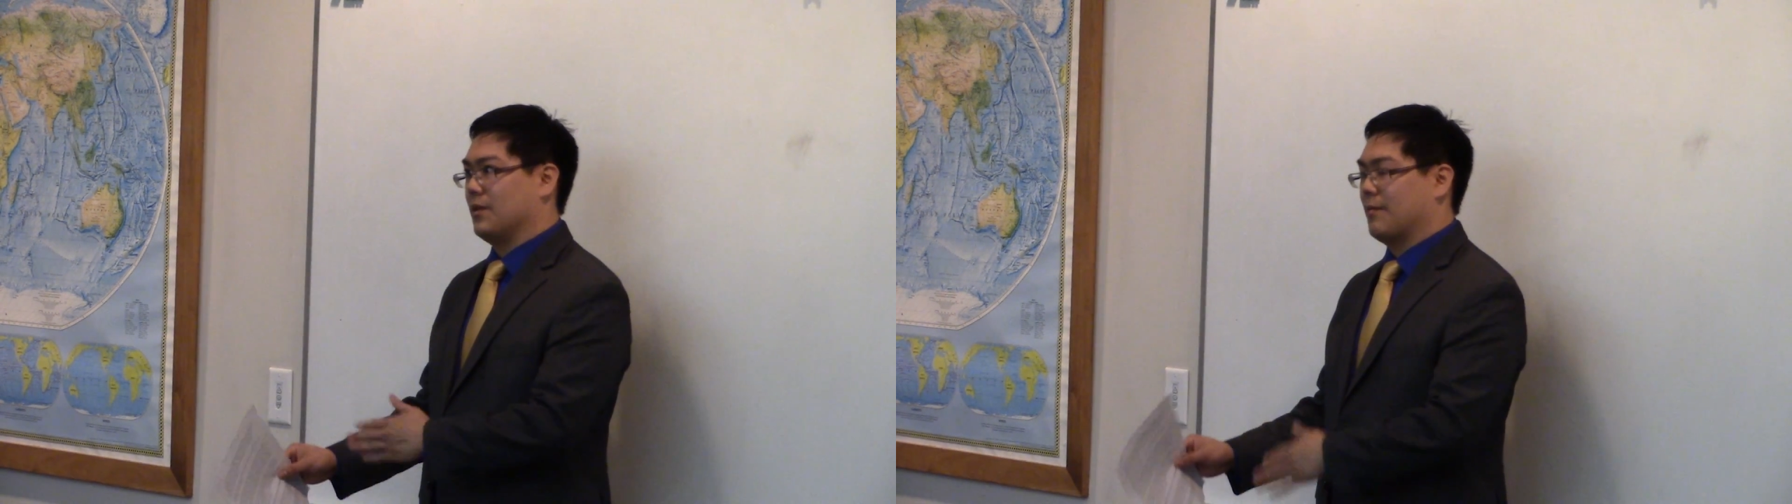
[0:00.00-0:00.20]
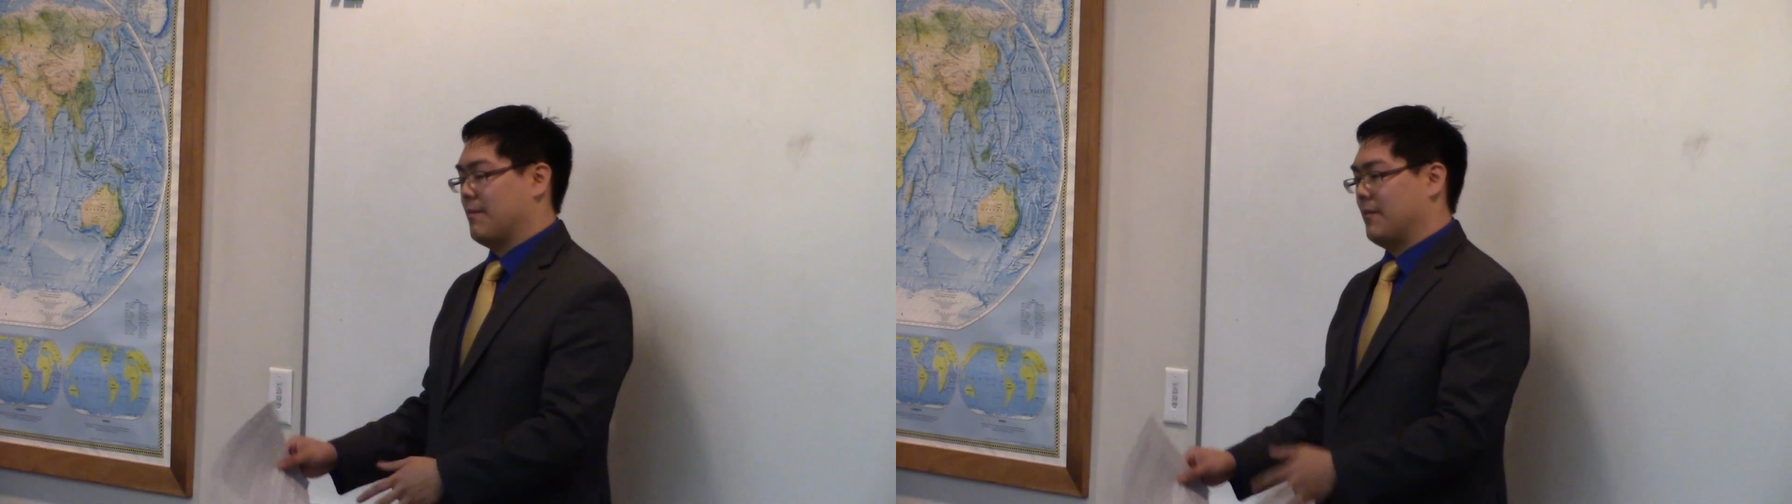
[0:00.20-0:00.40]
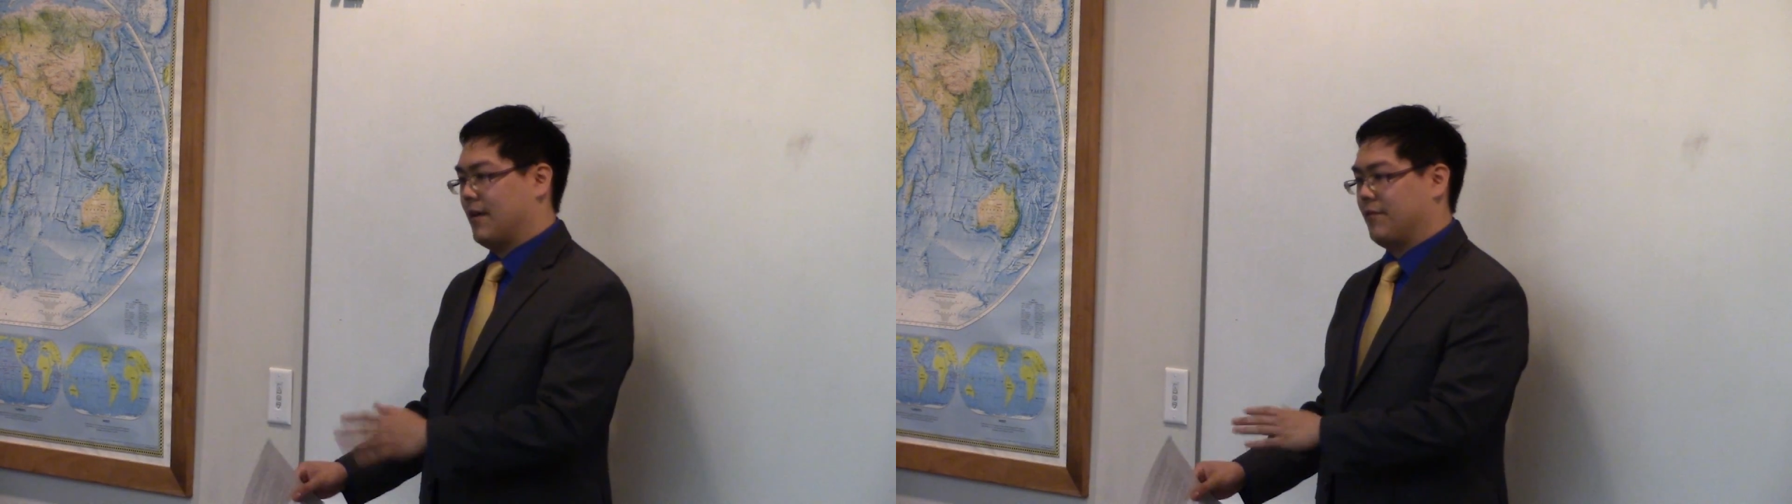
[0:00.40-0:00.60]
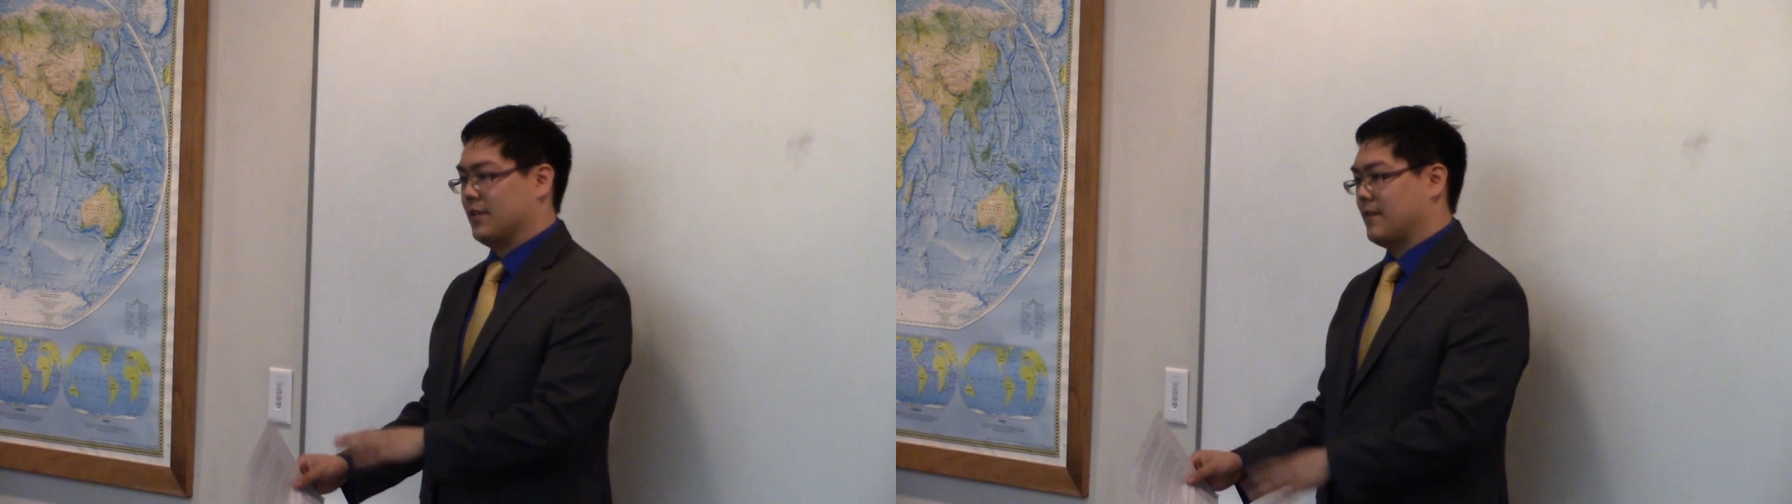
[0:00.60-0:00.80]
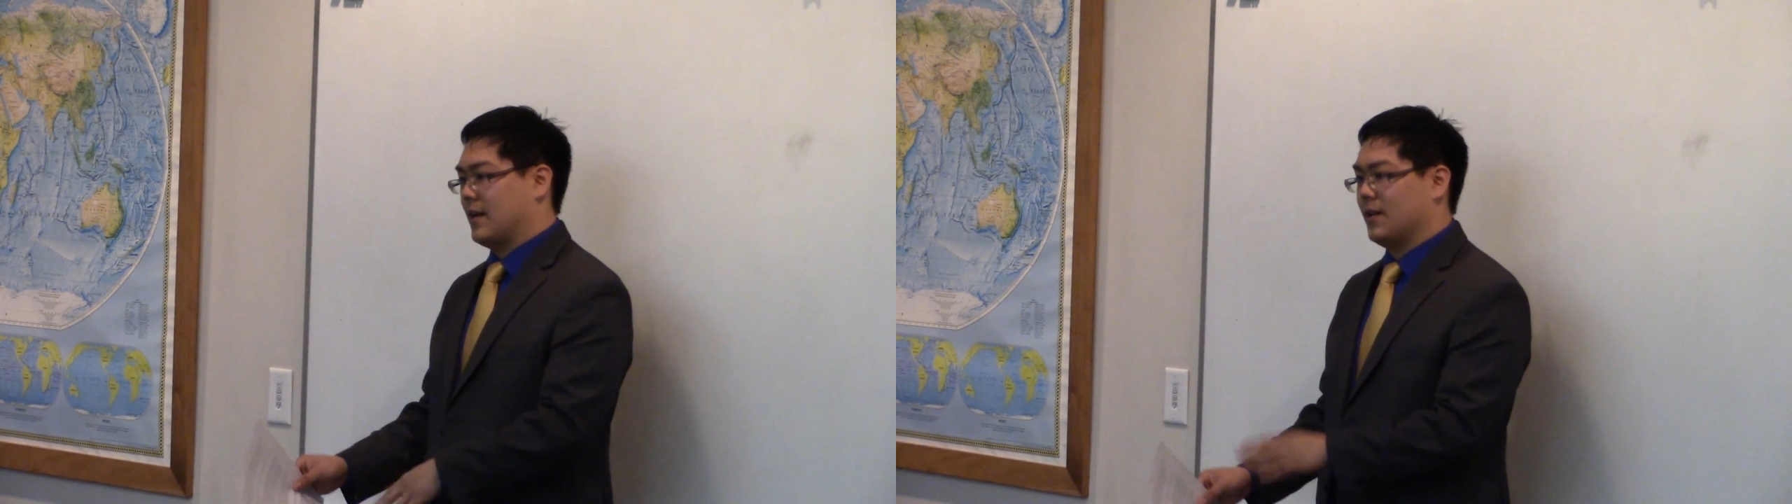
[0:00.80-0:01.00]
I'm having to
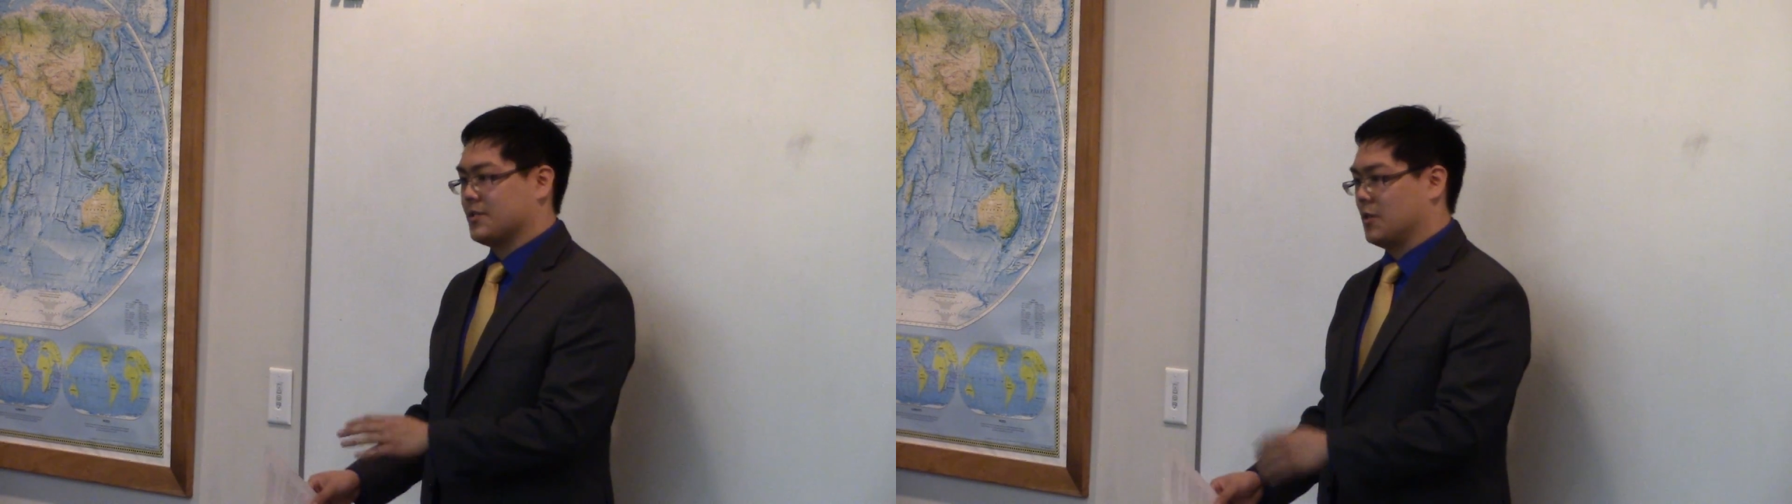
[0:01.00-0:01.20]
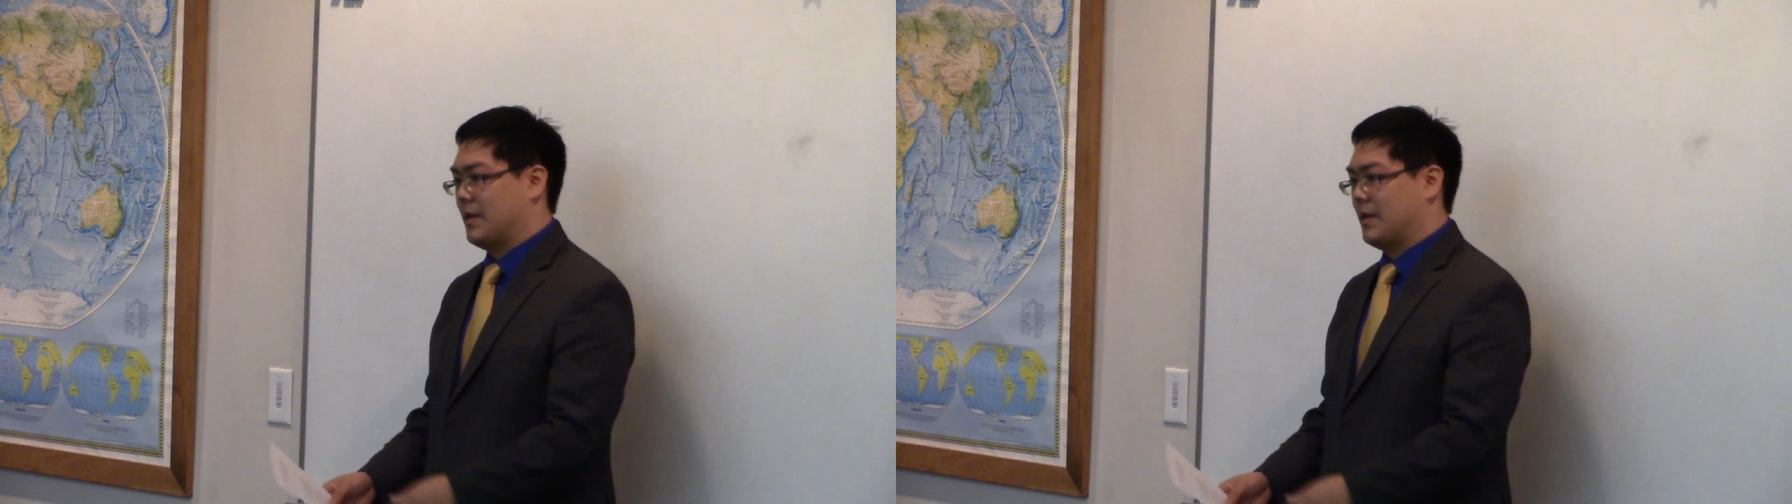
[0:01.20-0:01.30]
finalize all the